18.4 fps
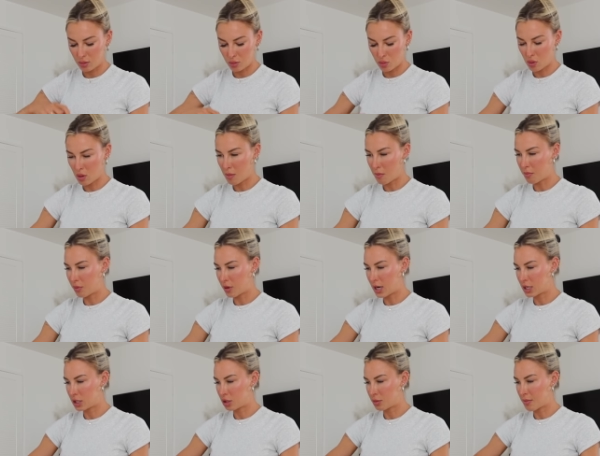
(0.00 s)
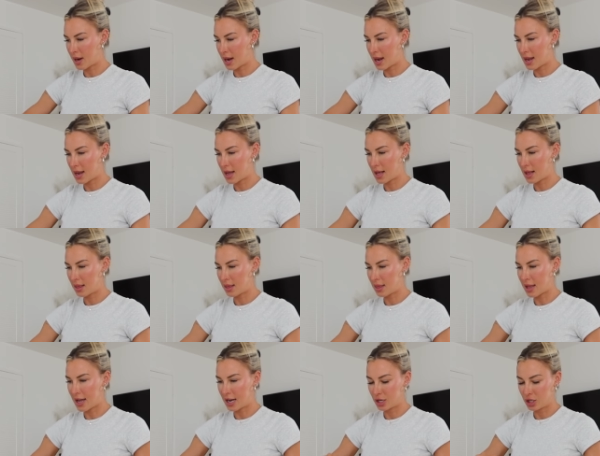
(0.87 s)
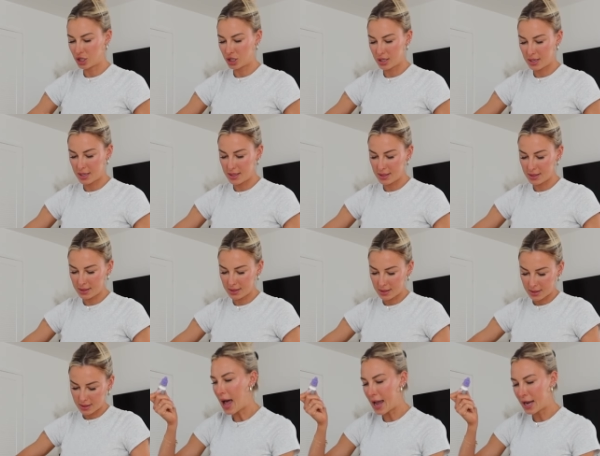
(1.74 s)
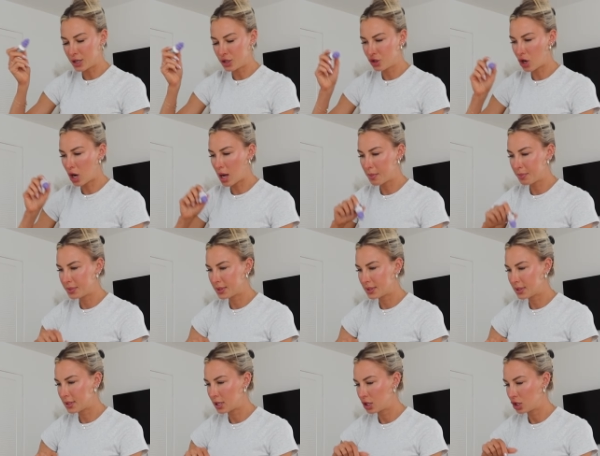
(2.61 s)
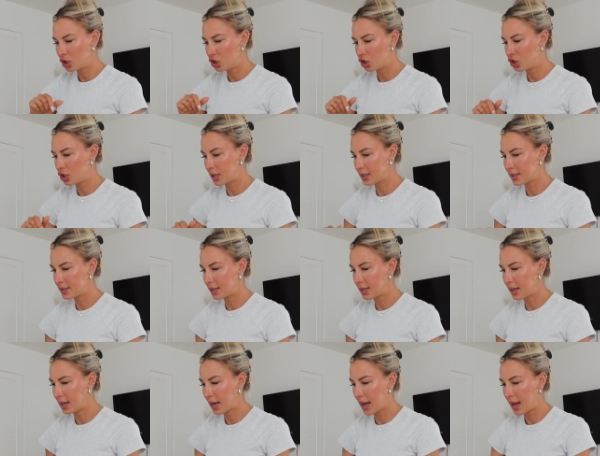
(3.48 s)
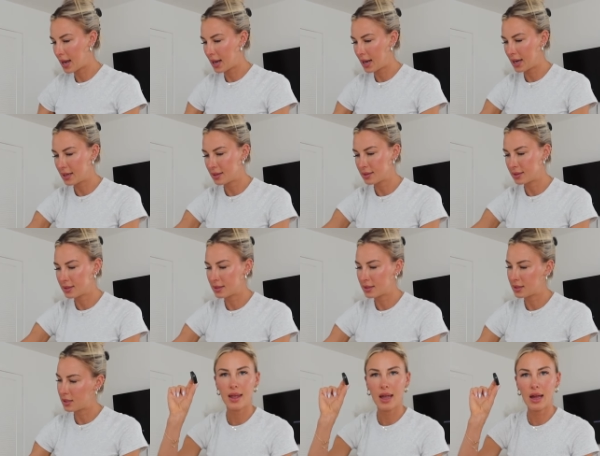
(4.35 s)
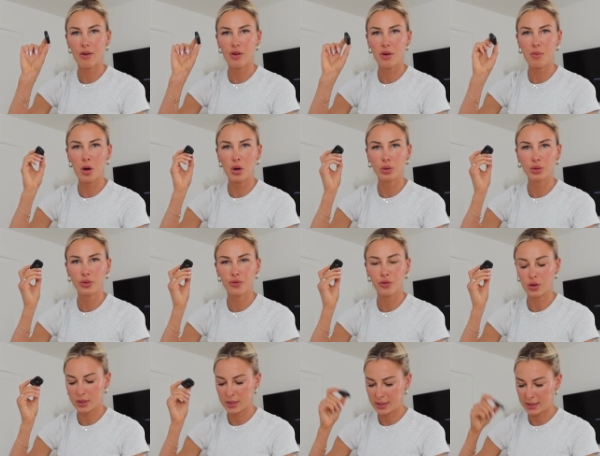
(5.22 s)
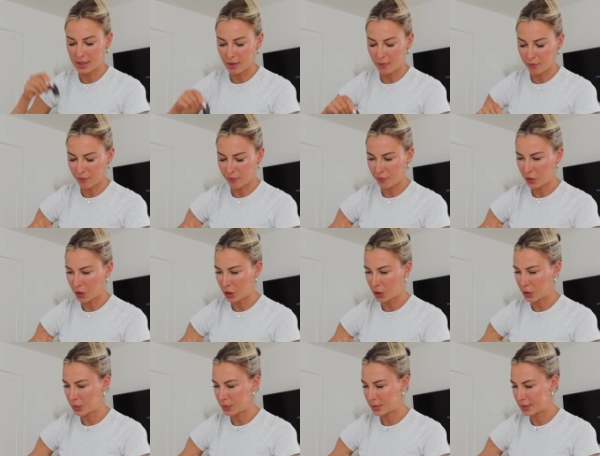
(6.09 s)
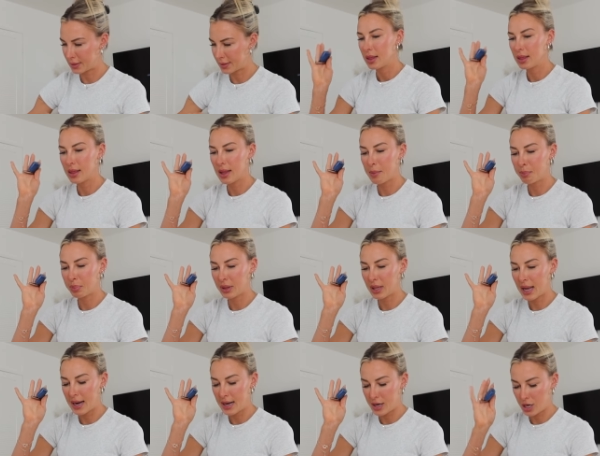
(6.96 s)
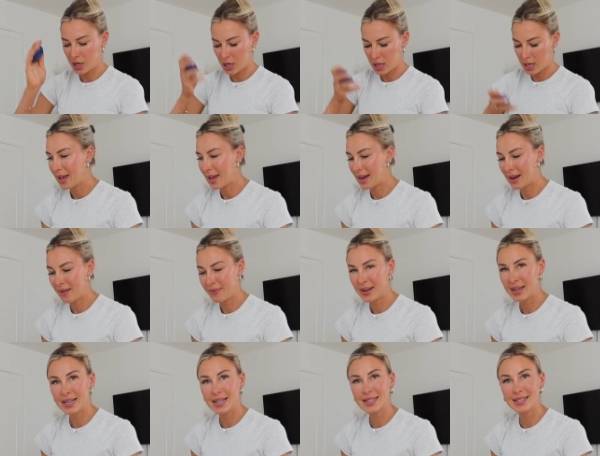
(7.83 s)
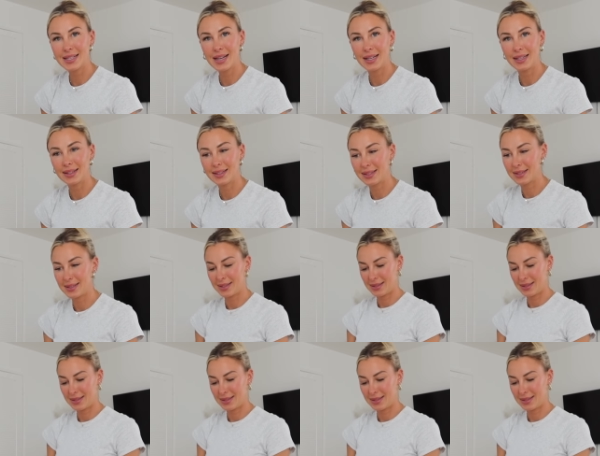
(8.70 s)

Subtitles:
to brush my lashes, eye drops just in case, a remote for self photos, lip liner, and I think that's it.